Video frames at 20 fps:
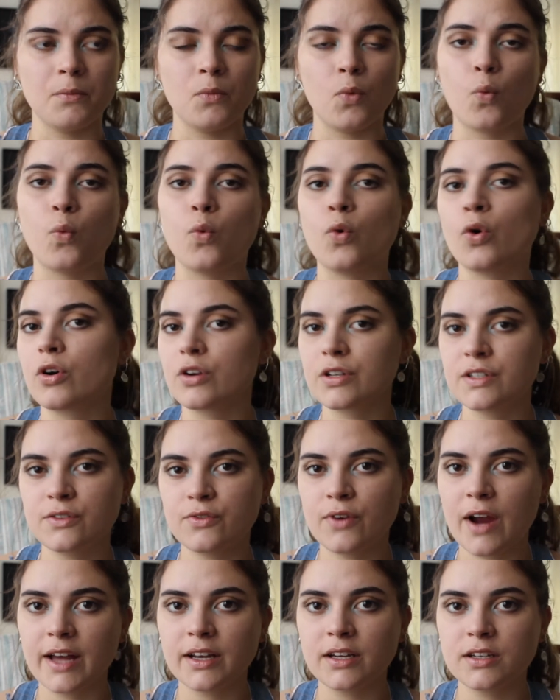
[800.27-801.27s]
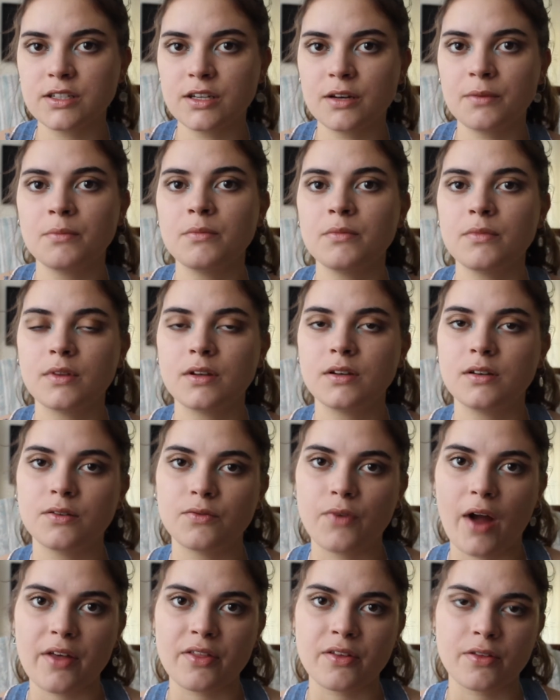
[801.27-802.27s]
war stratagem
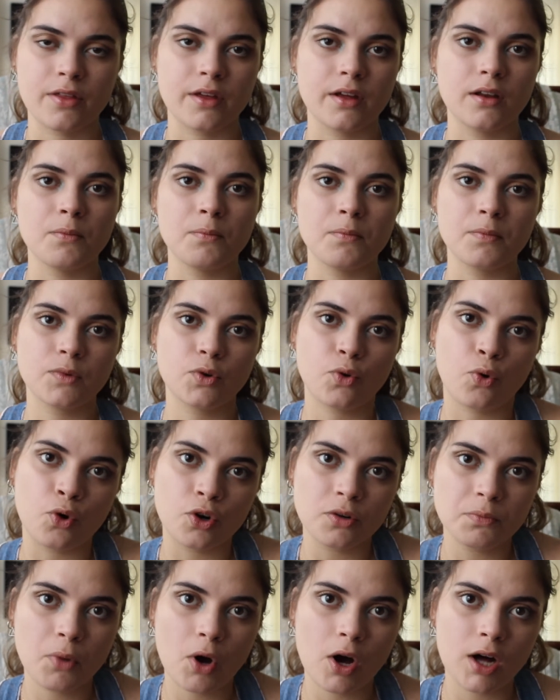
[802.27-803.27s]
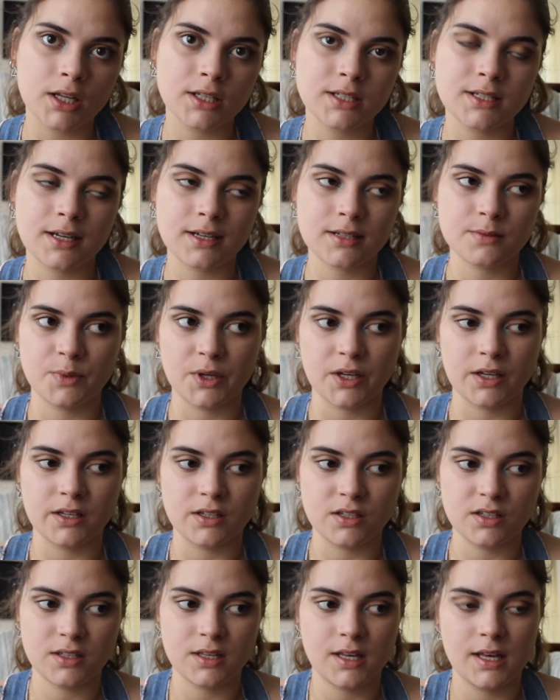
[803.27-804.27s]
rather than court politics,
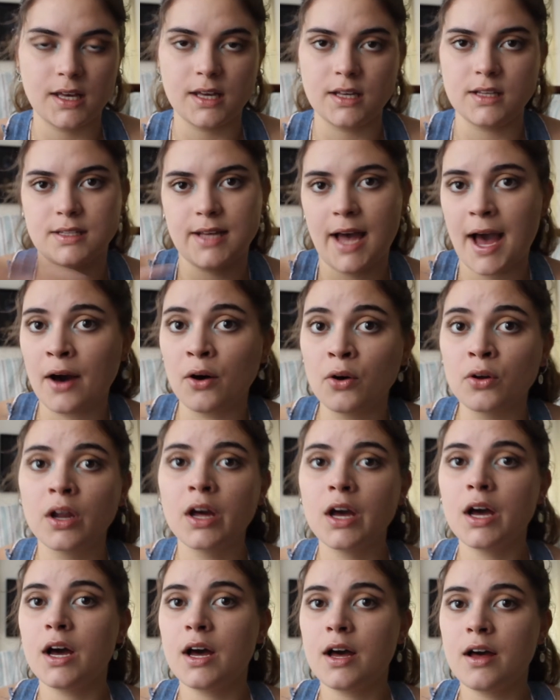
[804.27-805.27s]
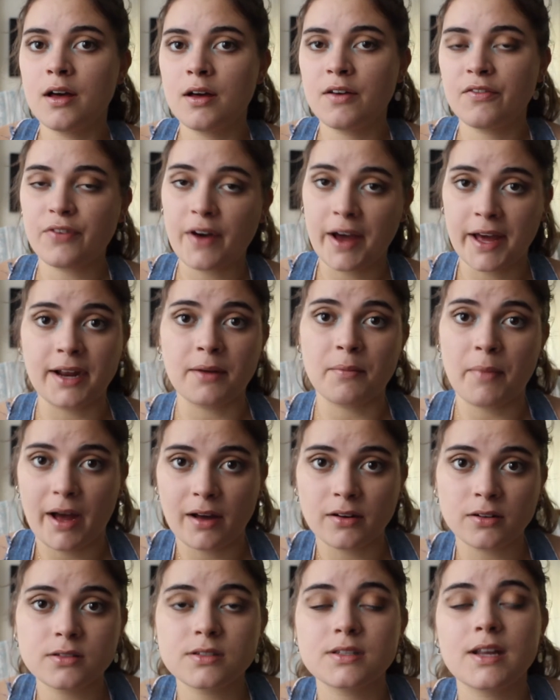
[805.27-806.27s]
because he is out fighting
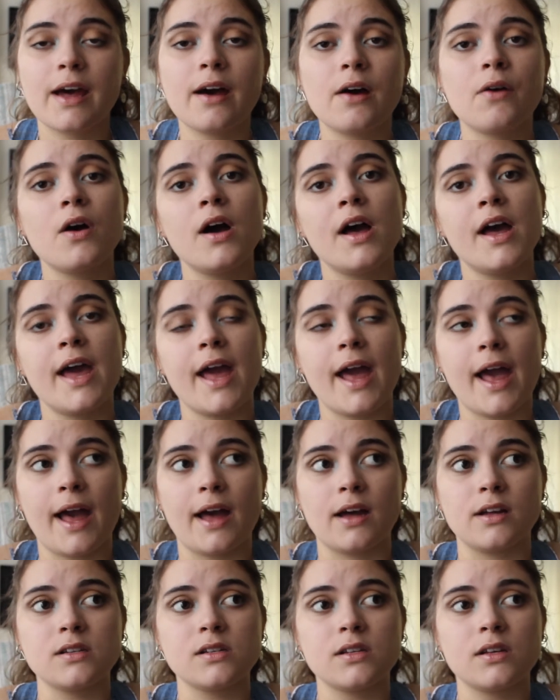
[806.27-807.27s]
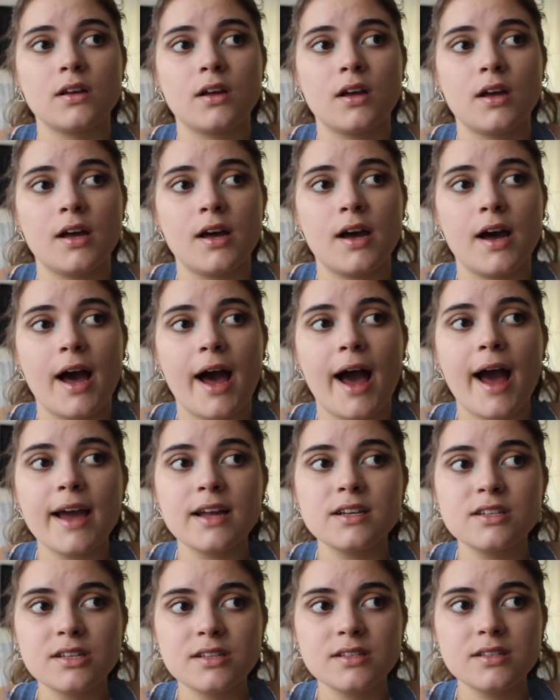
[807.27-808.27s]
battles now. And
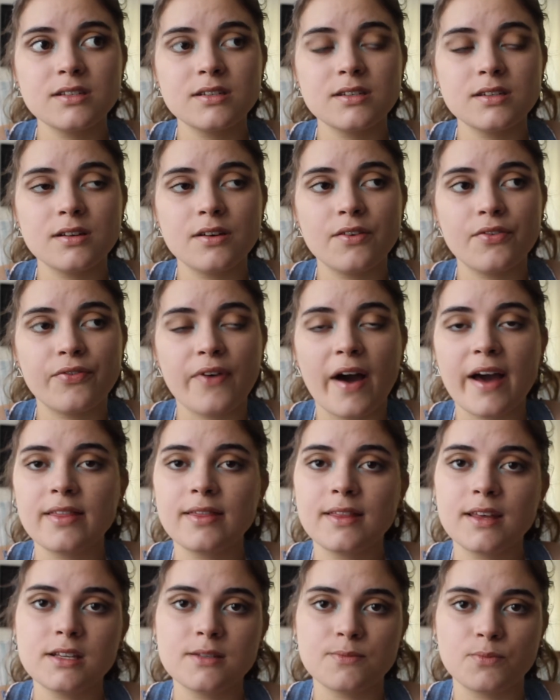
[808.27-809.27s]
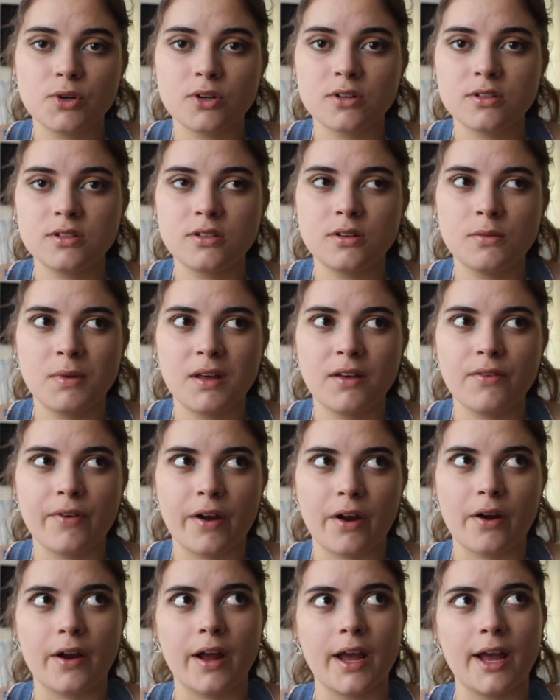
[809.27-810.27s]
I just find these books to be
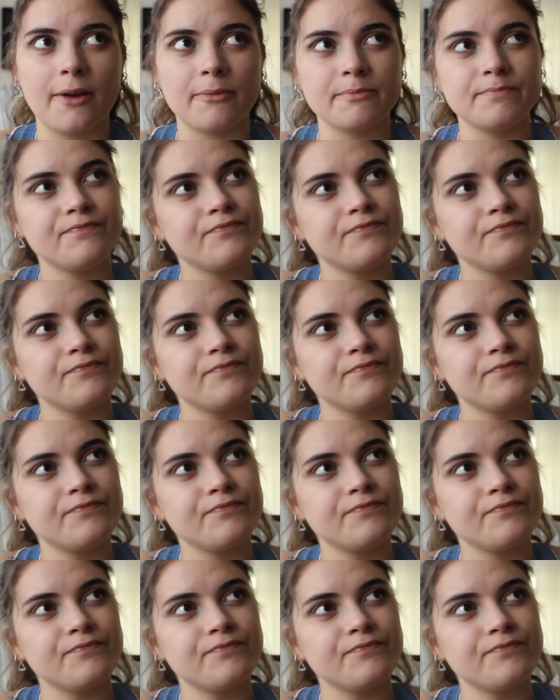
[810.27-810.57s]
very